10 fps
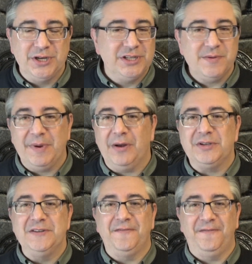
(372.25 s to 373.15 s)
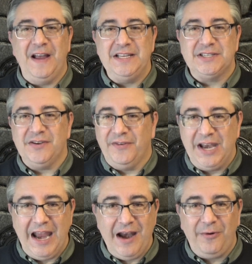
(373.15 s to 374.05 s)
It's about defense of an
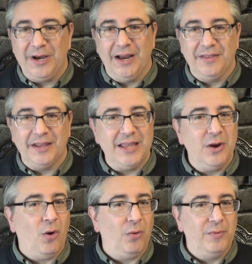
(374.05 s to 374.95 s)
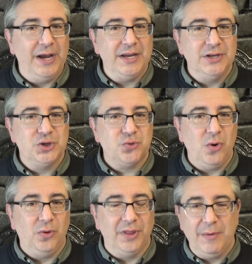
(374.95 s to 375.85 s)
area that they already
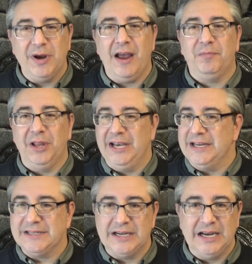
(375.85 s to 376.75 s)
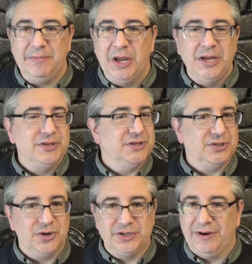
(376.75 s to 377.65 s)
control. They would have plenty of time to
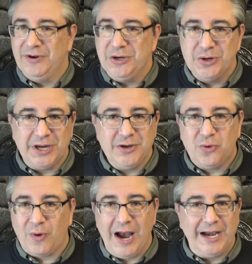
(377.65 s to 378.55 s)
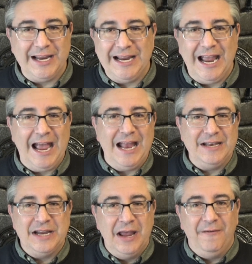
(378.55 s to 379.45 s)
search every nook and cranny
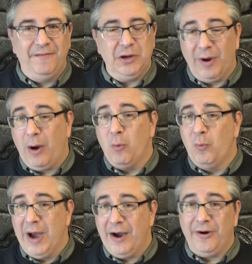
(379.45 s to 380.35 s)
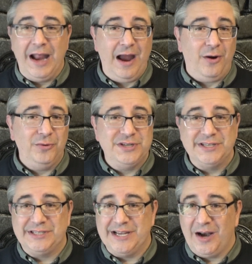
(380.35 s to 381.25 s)
and figure out where and how to
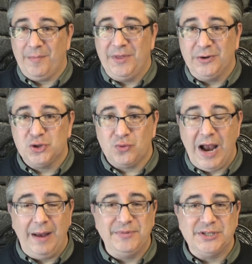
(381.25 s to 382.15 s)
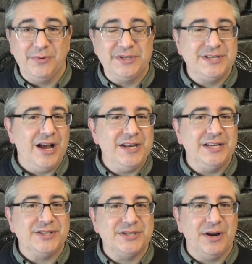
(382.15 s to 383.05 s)
set up their traps. So it's not
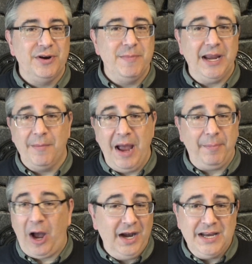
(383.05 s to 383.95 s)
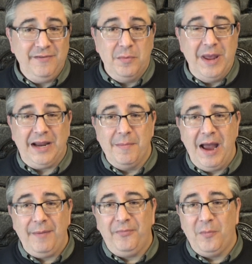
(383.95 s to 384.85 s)
necessary to make a map. I didn't even make a
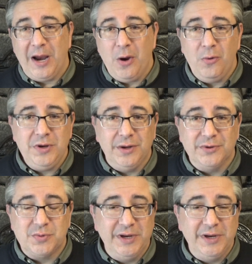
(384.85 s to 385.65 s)
map for my own use.